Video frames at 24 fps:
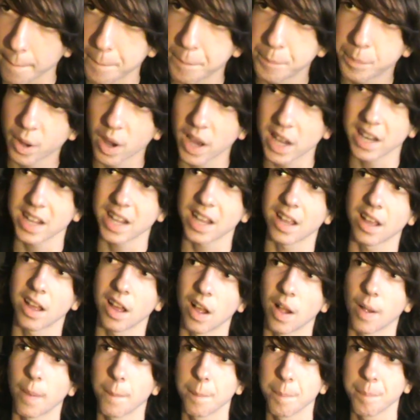but
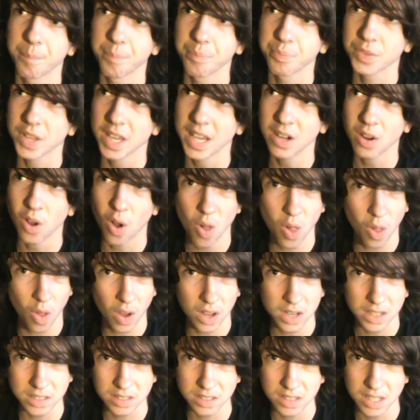in all
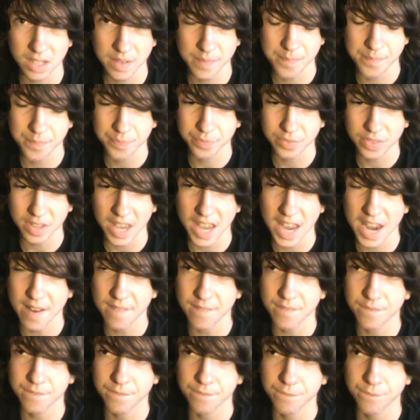honesty,
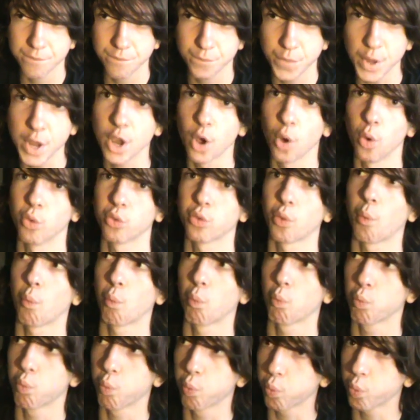it feels
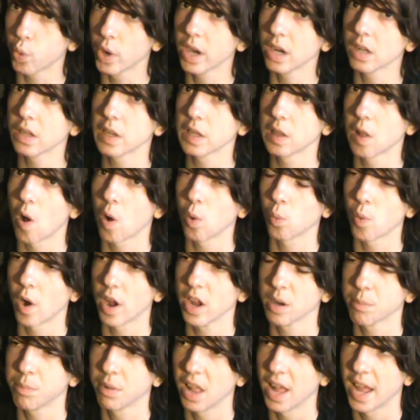really long while
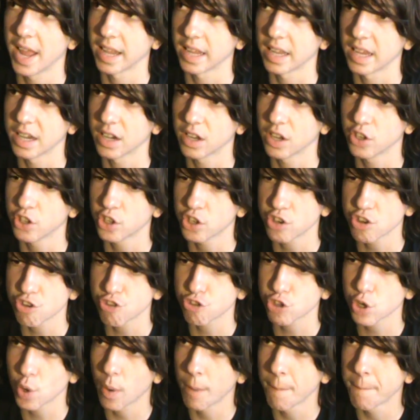you're playing it, because you're
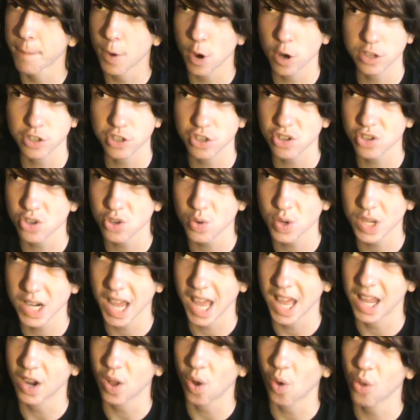just so immersed into it,
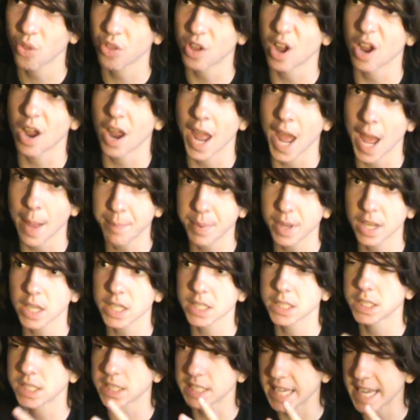and all the
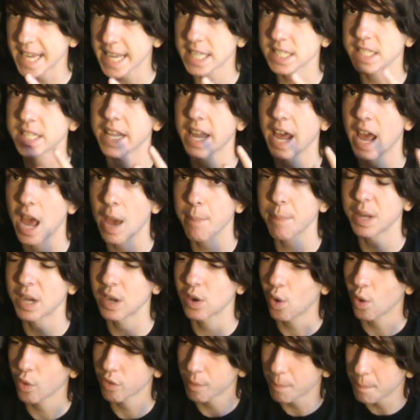epic scenes that happen, and
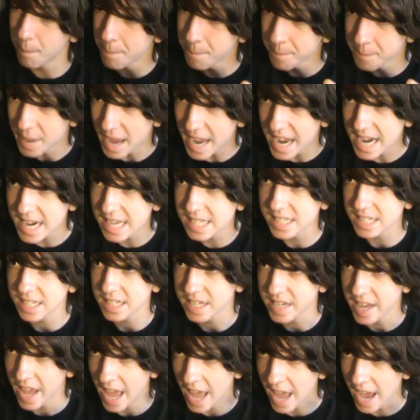all the amazing
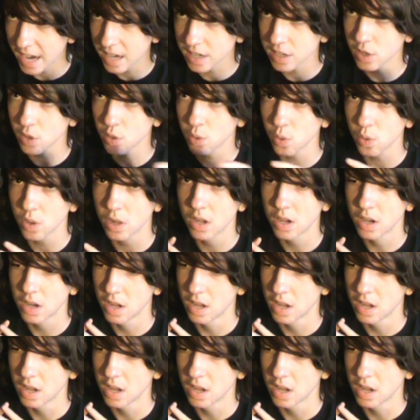technical